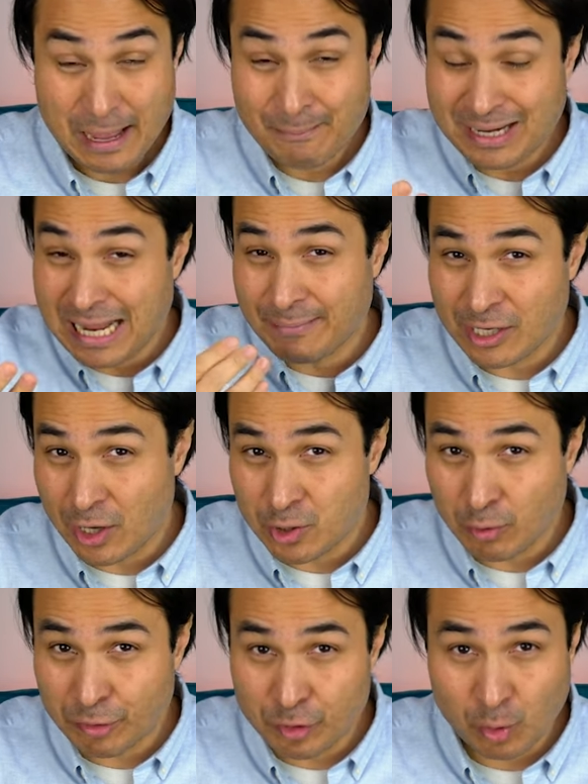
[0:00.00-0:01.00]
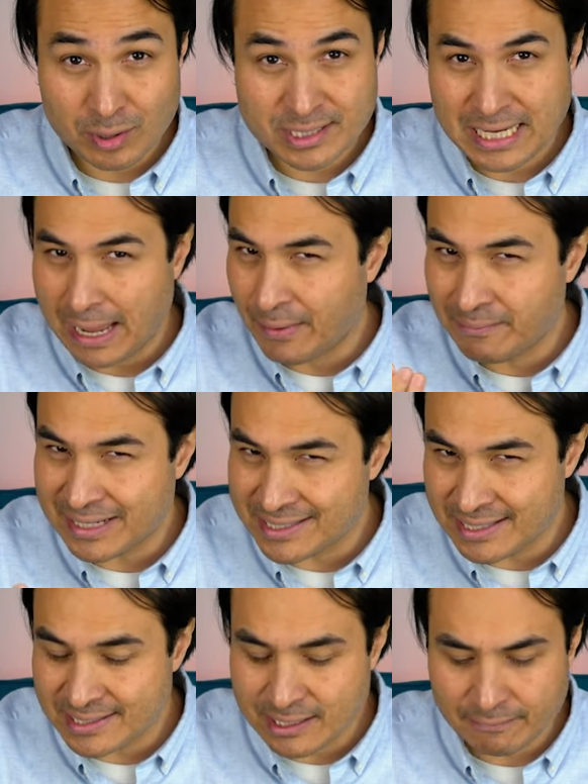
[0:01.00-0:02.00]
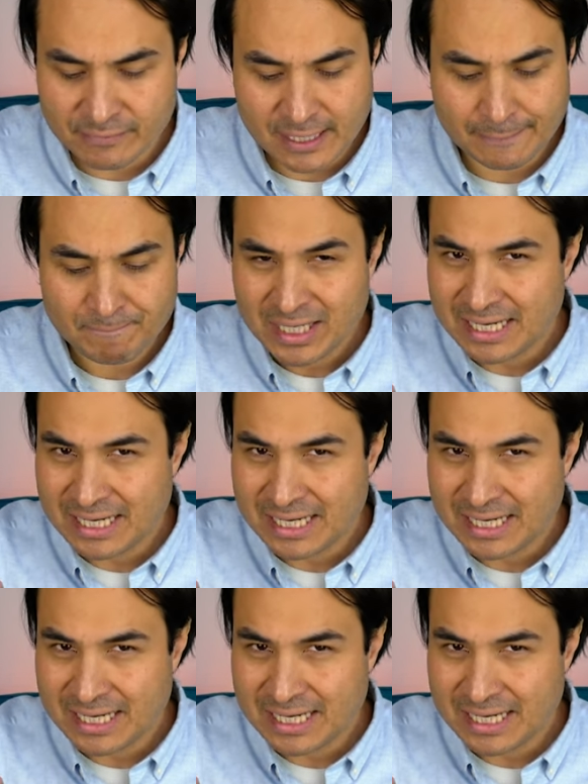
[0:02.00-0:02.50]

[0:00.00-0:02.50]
But let me know your thoughts. Am I missing something?